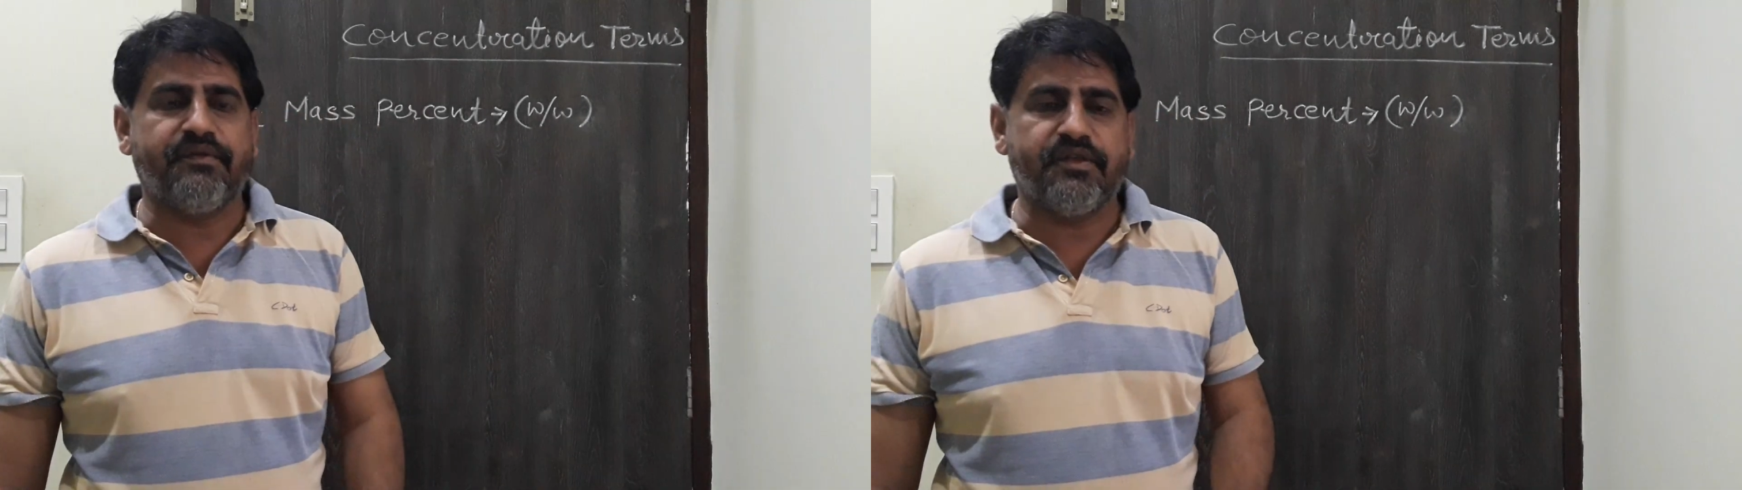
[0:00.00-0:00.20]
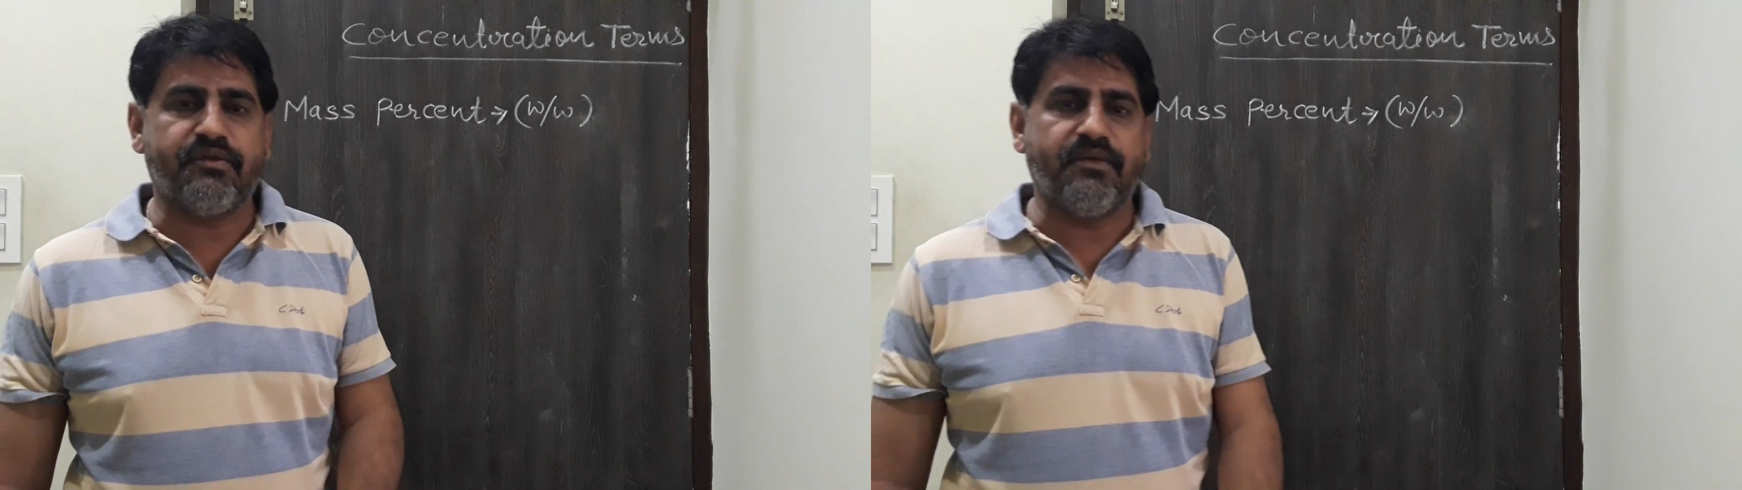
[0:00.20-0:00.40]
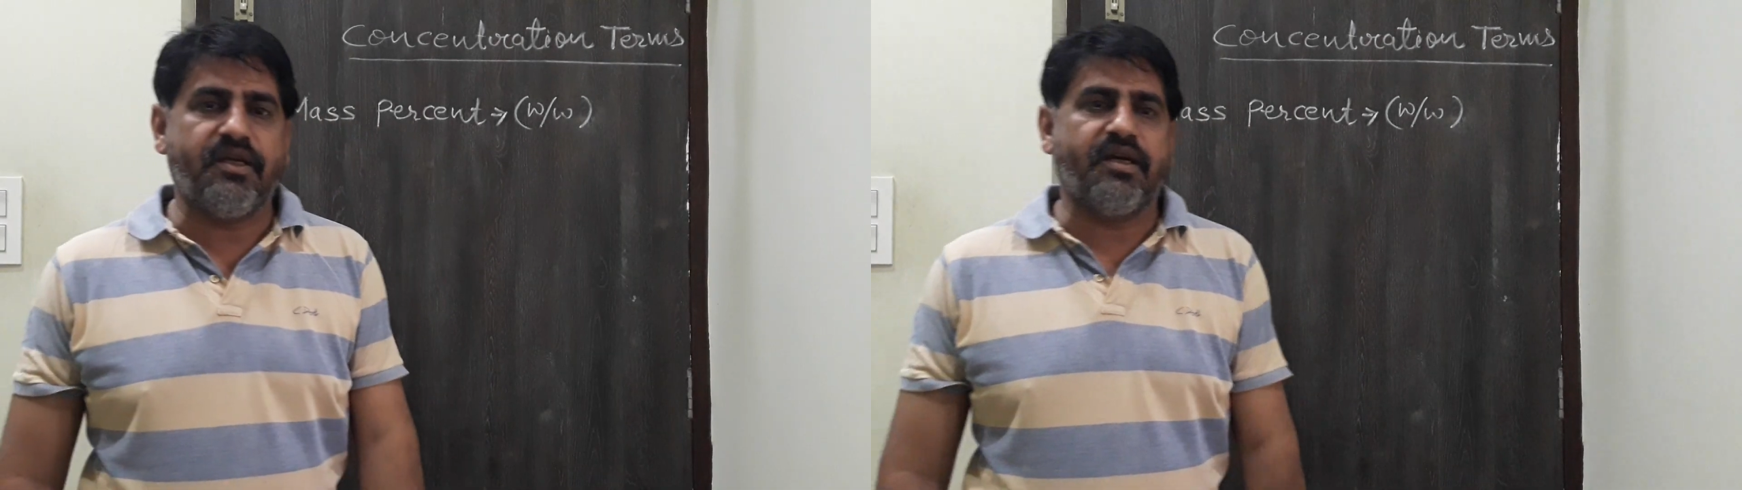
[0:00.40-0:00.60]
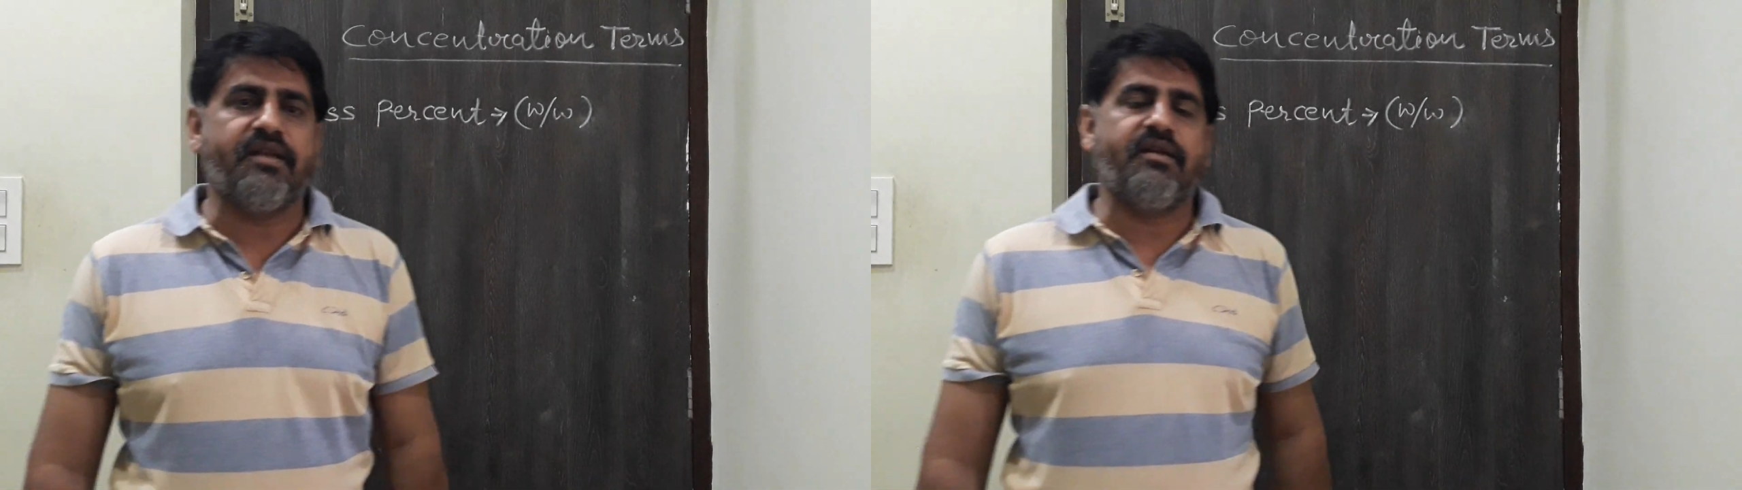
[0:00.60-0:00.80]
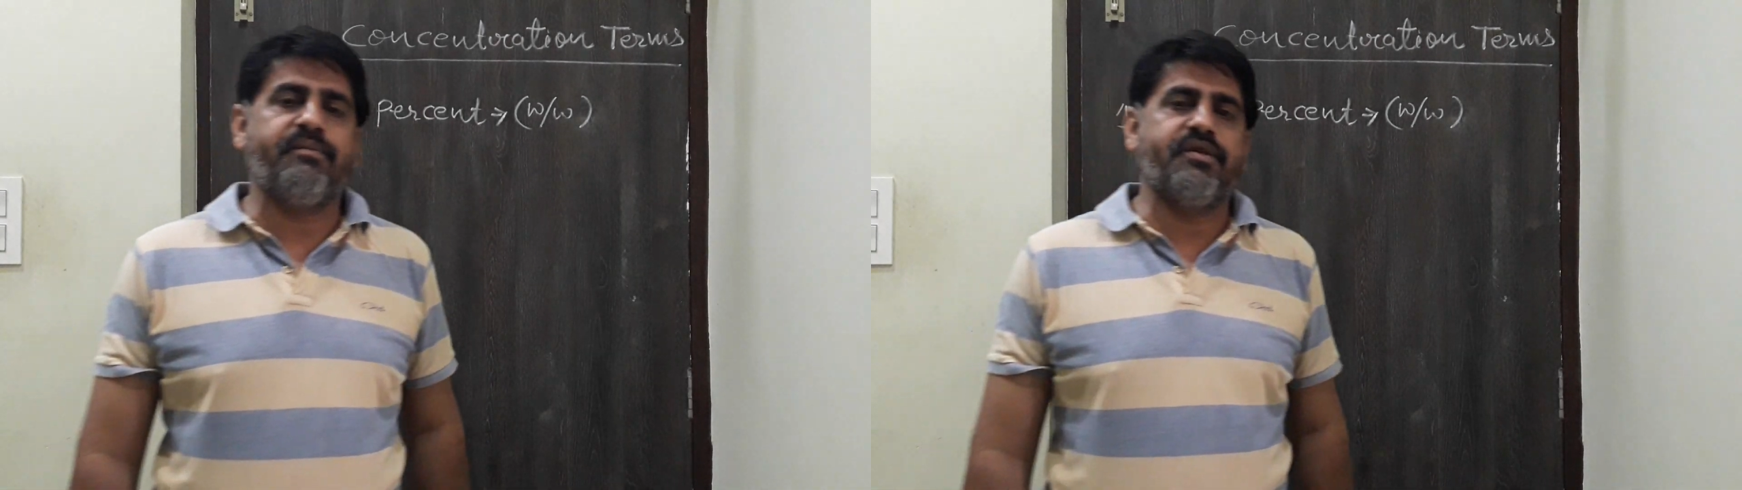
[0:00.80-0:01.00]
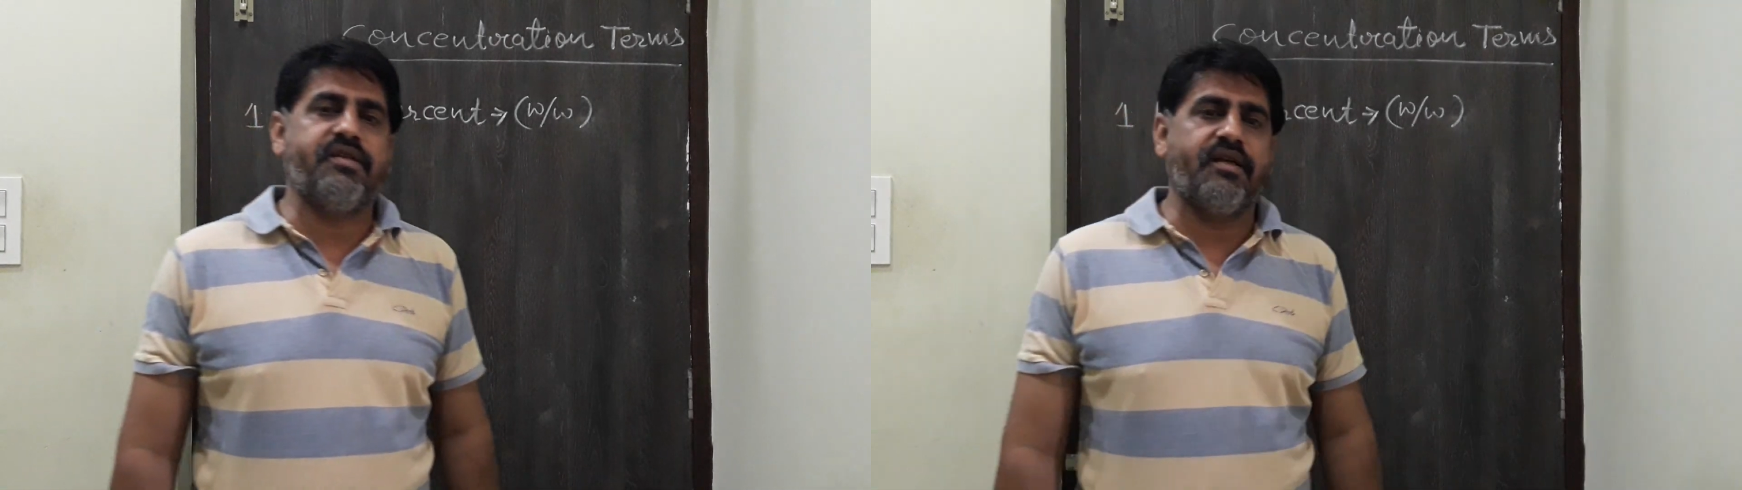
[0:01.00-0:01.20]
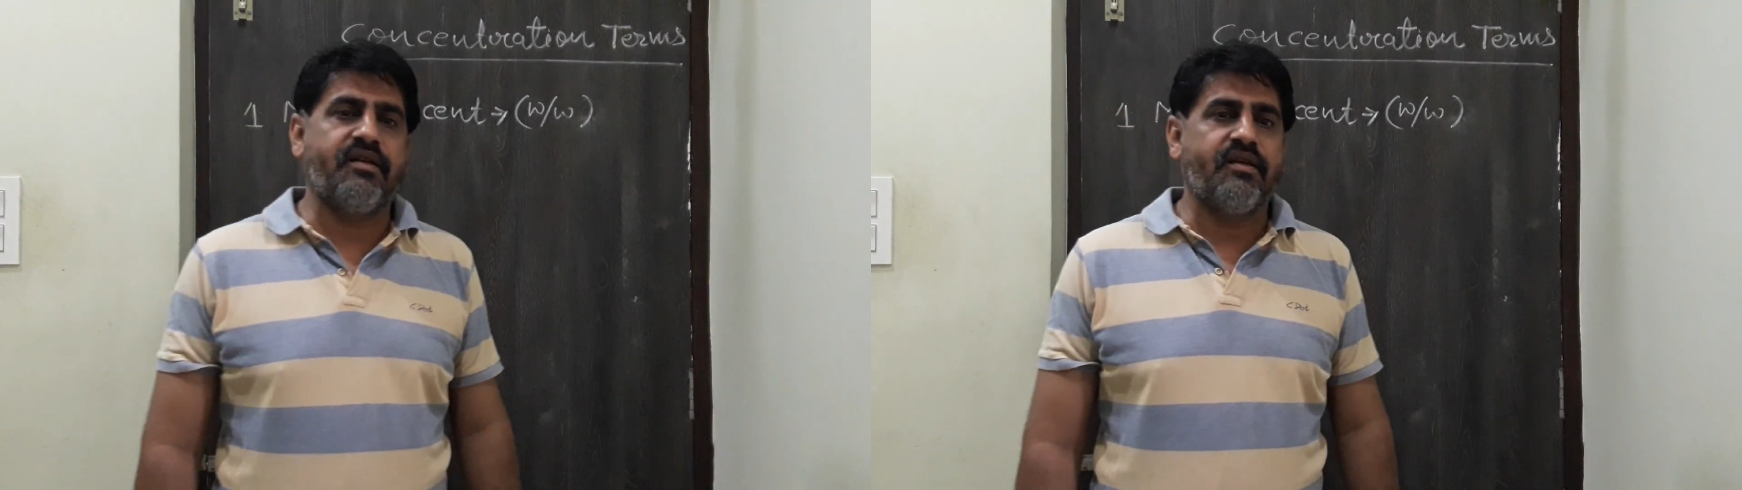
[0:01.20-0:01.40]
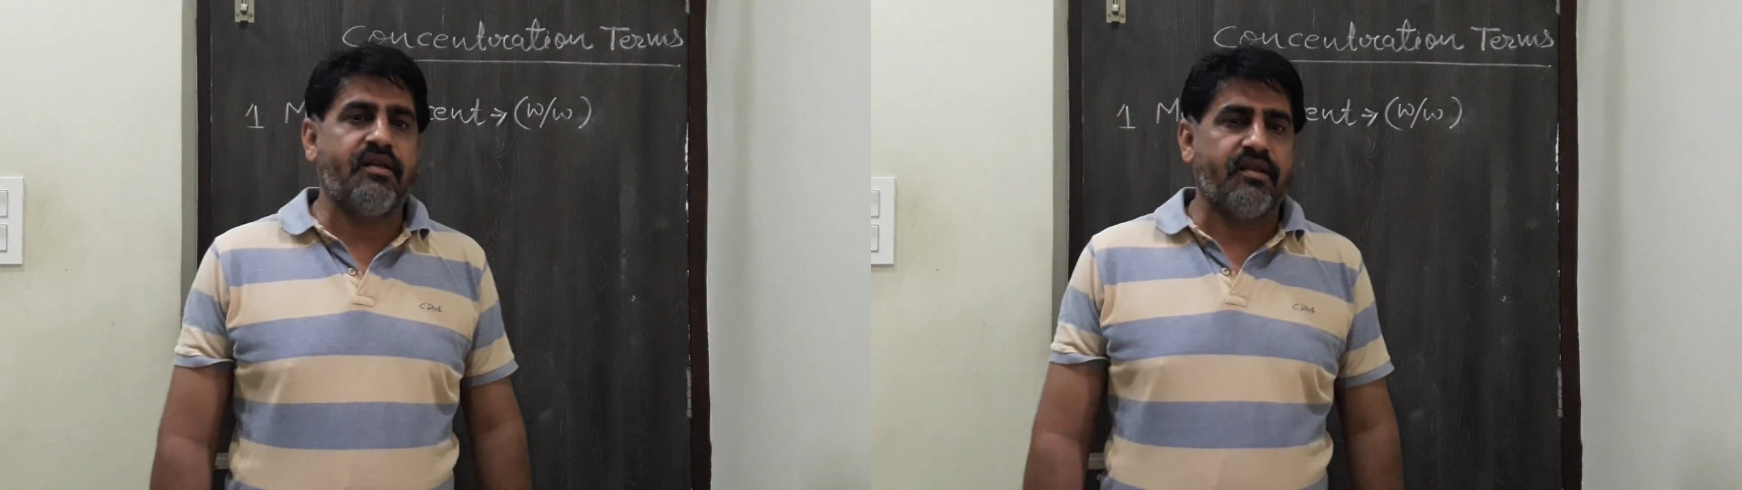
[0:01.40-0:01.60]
which we can represent